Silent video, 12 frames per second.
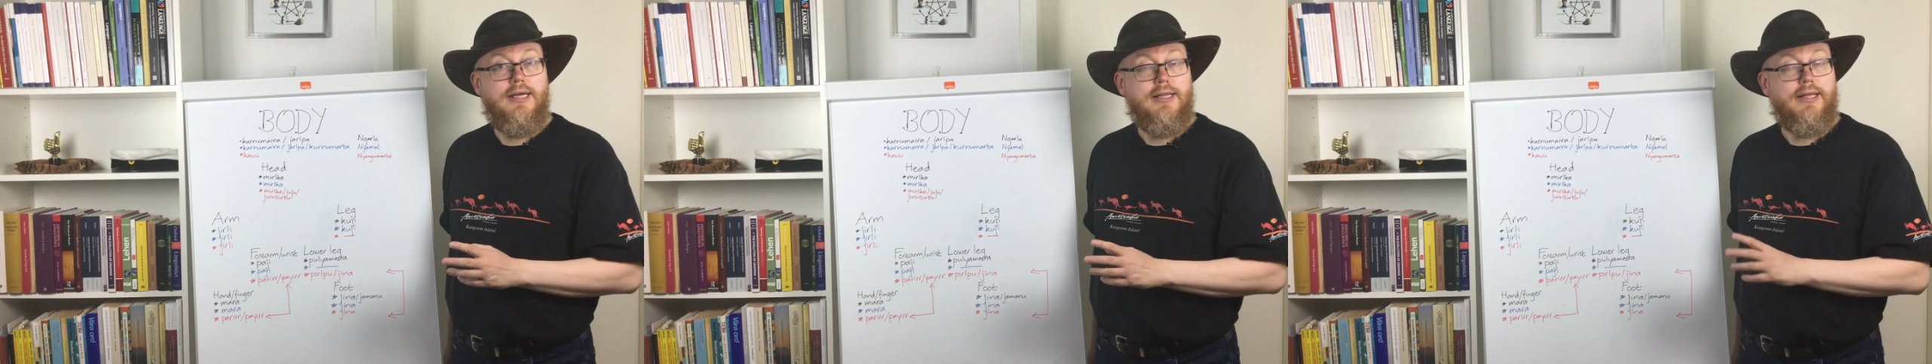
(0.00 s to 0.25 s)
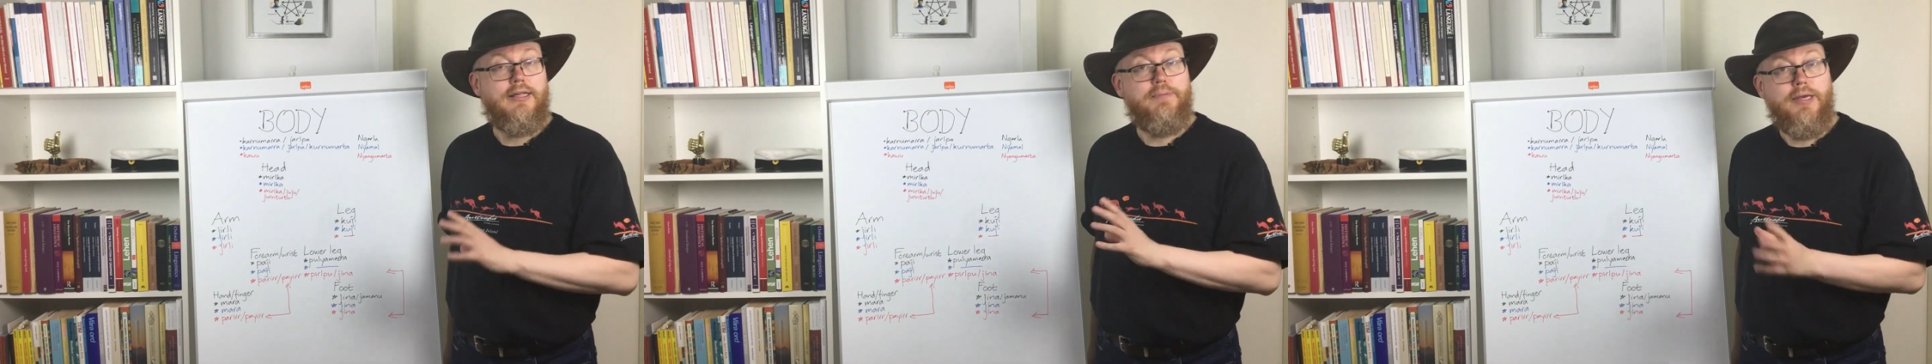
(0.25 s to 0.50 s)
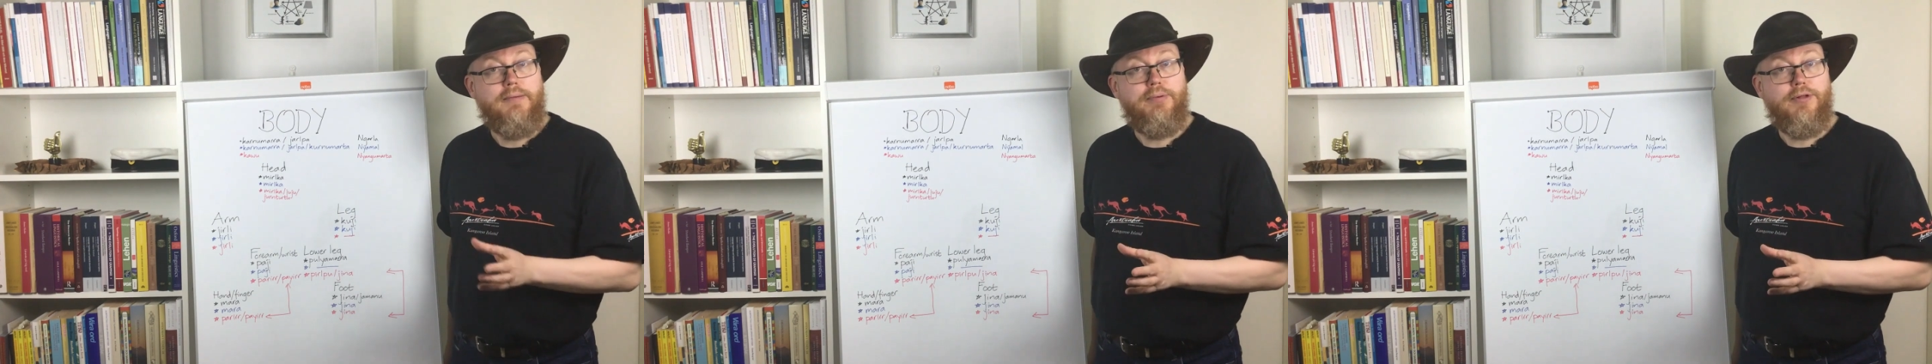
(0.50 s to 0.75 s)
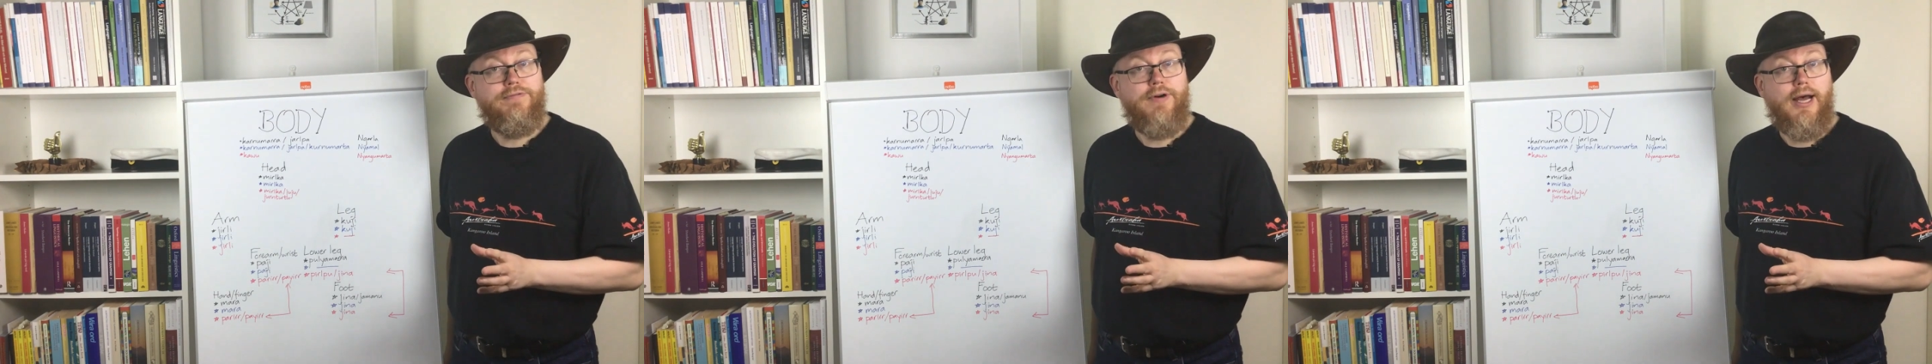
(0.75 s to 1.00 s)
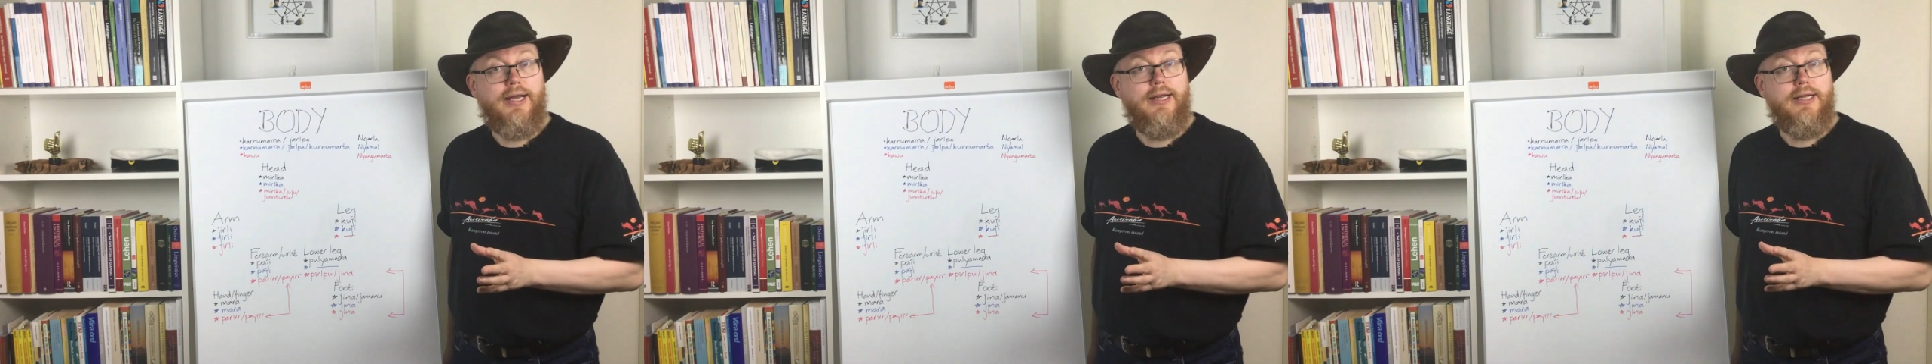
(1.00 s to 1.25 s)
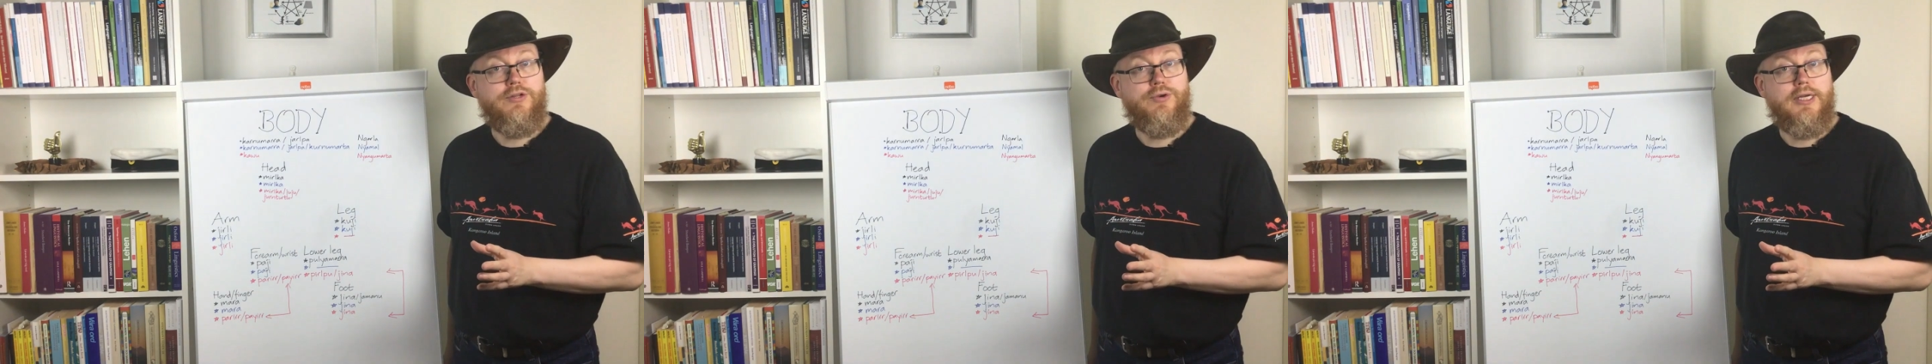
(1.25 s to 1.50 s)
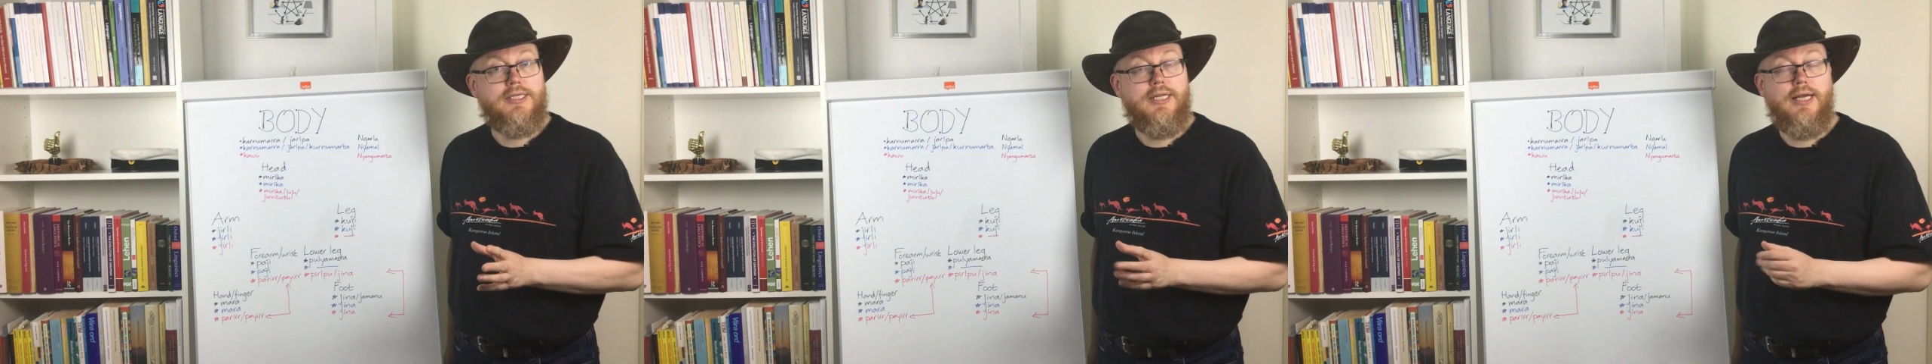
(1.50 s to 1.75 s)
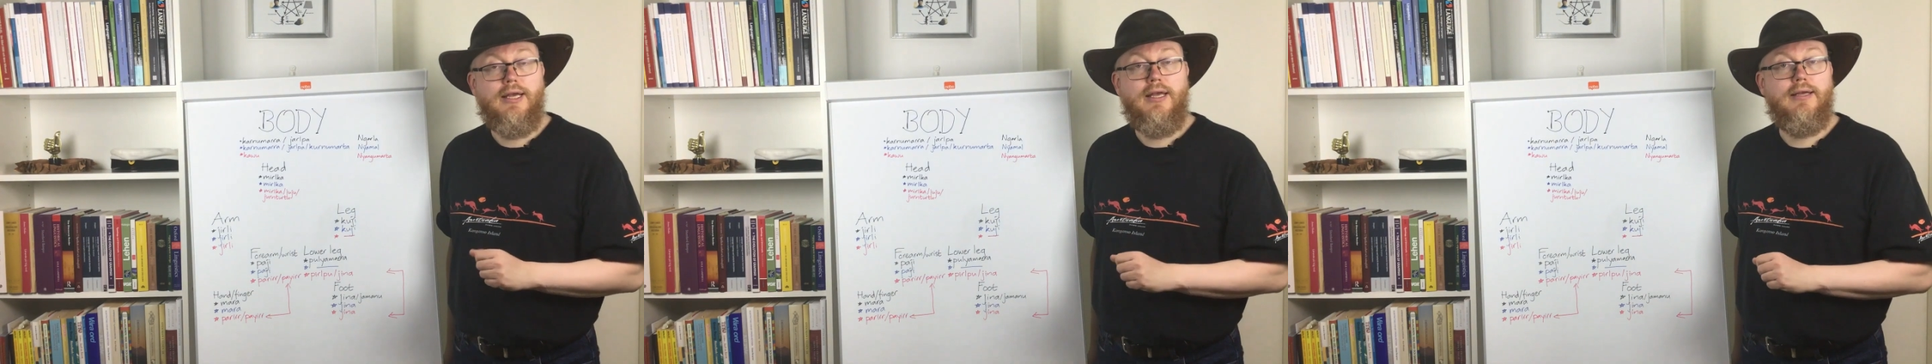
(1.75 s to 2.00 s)
that people find
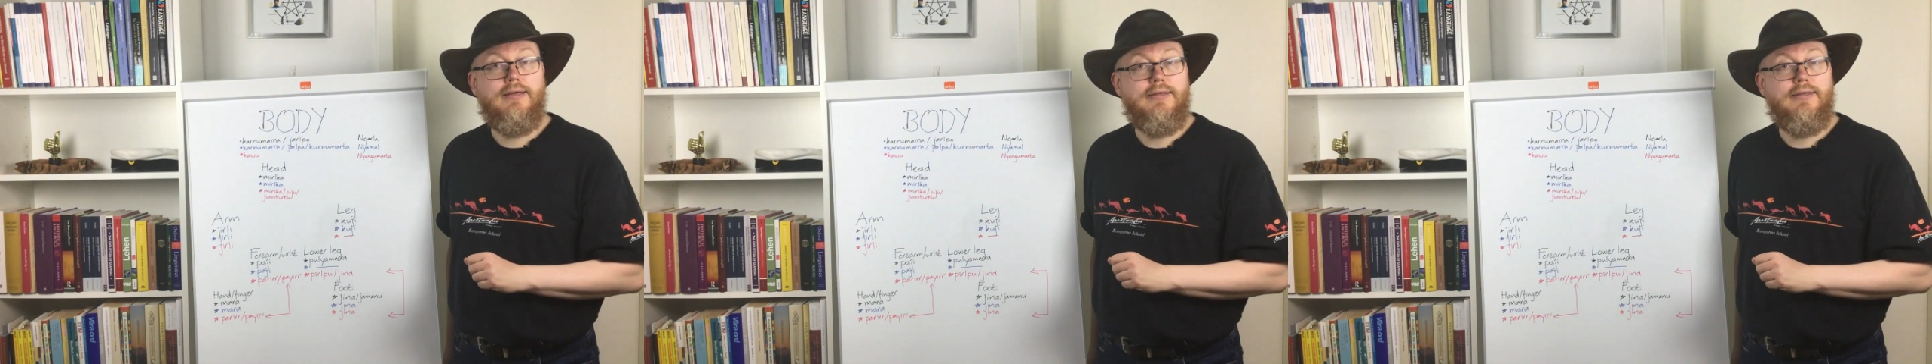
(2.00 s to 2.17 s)
interesting,